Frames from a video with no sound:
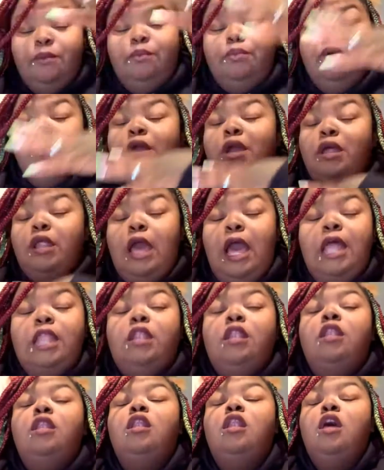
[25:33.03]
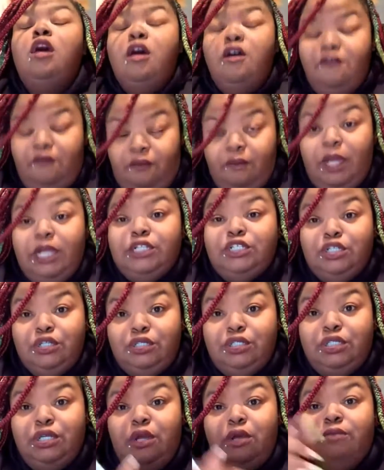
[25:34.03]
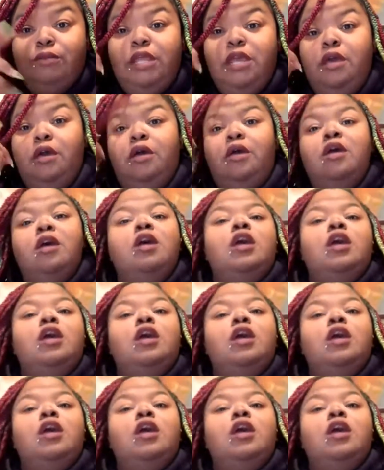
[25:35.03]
Proud. I love my church home now.